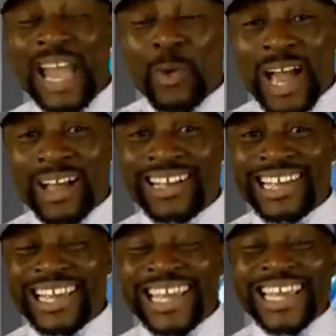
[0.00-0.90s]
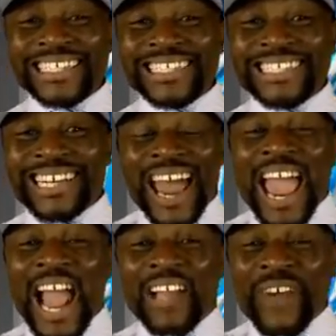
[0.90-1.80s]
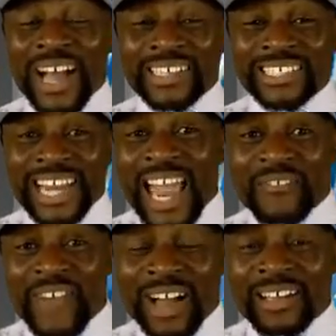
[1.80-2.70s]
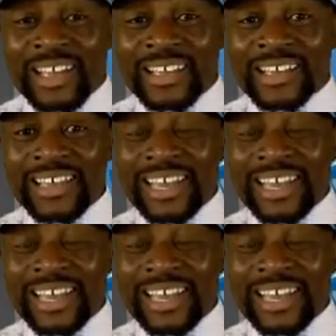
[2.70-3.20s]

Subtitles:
it tell na General Efan,